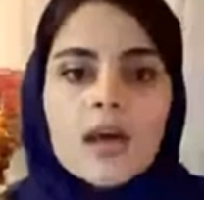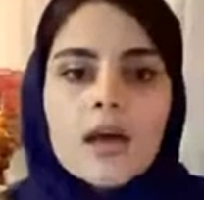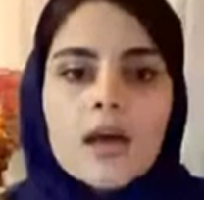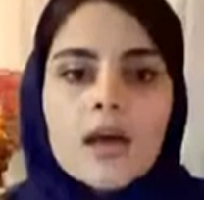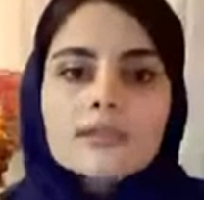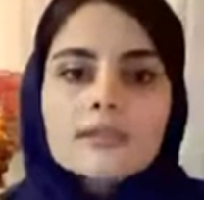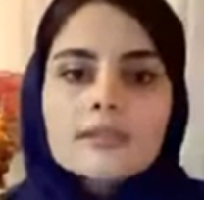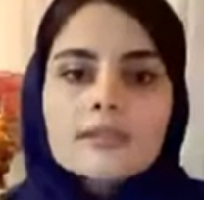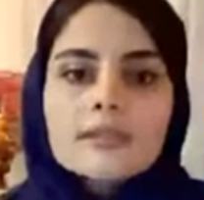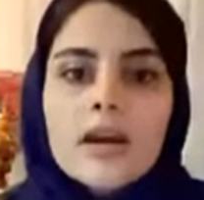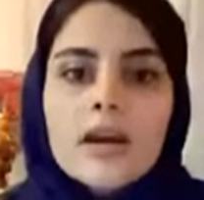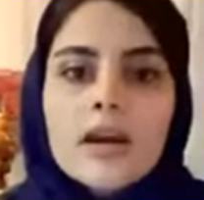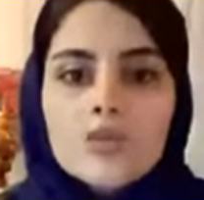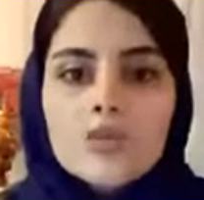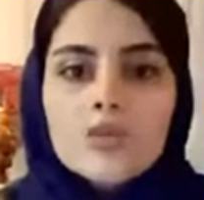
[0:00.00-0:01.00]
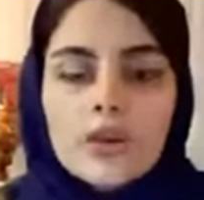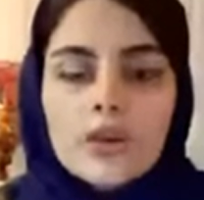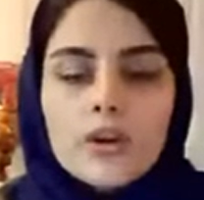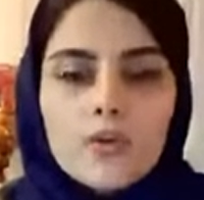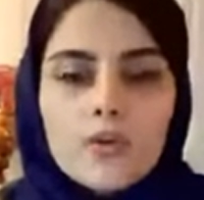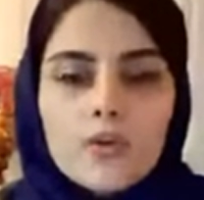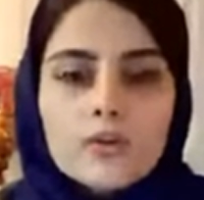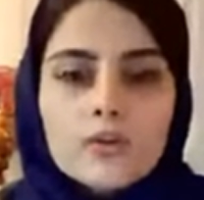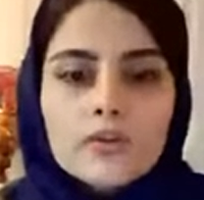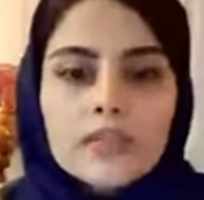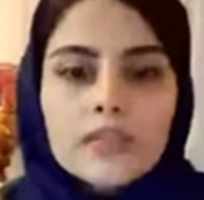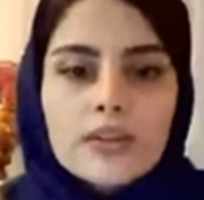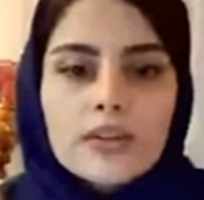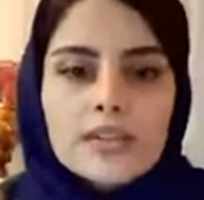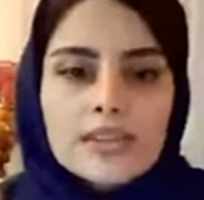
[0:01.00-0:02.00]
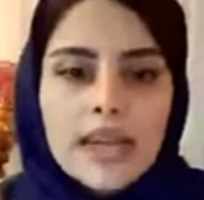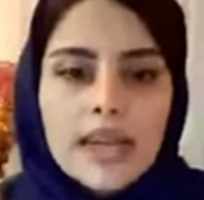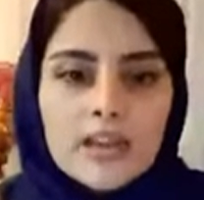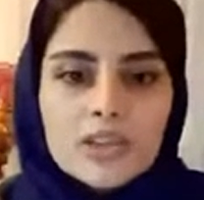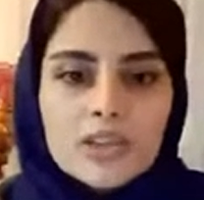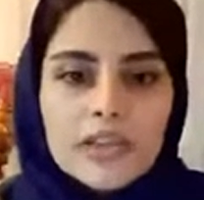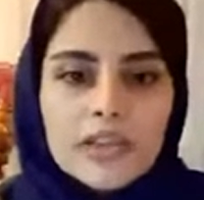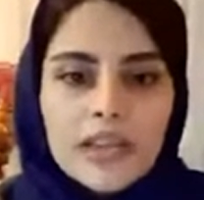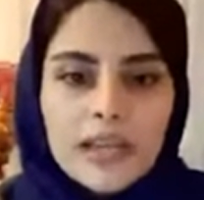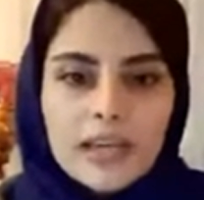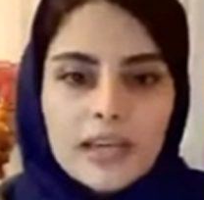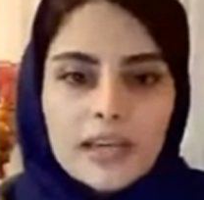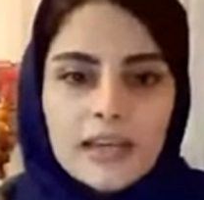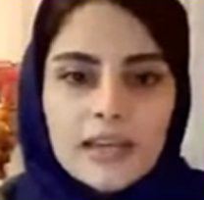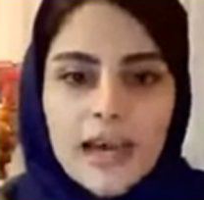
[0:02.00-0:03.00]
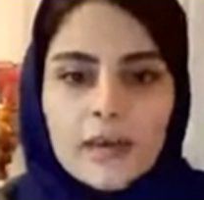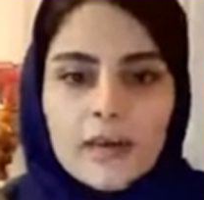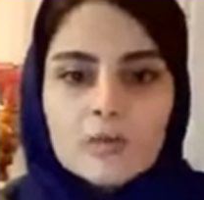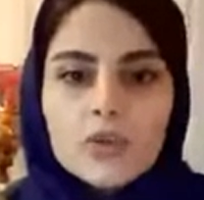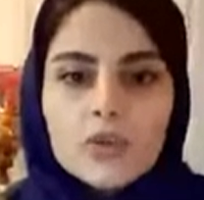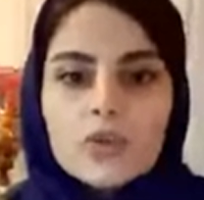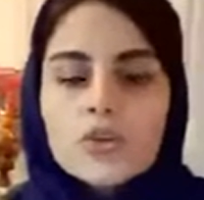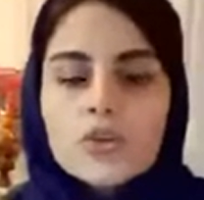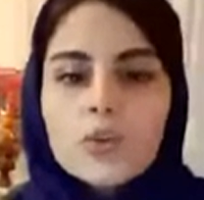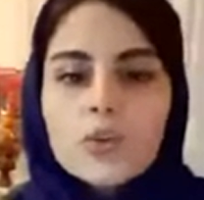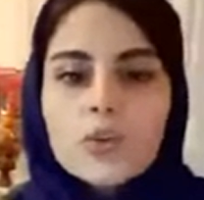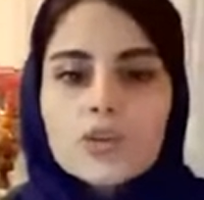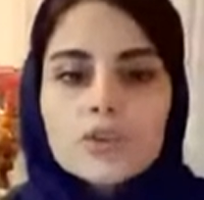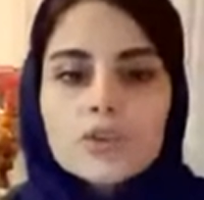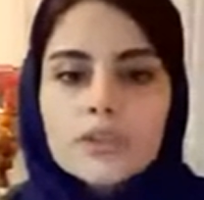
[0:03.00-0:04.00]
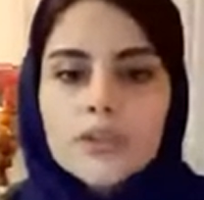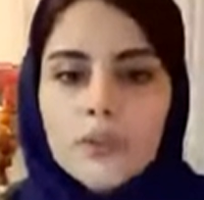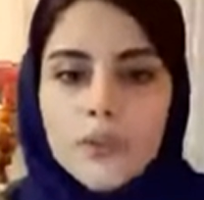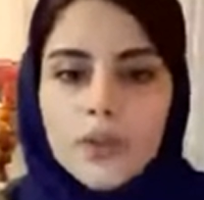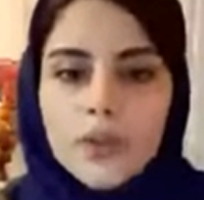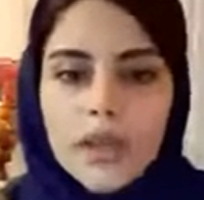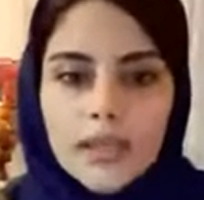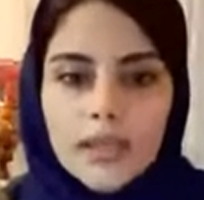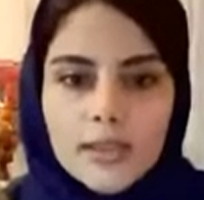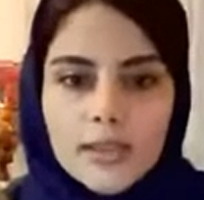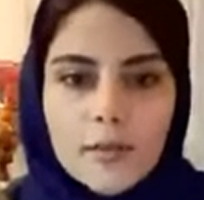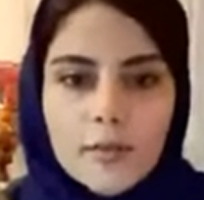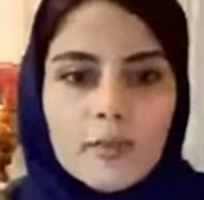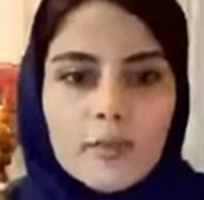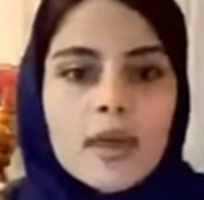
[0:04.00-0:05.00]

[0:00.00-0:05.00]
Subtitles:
The accounts which are involved here is cash and Gagelen capital, so we should create them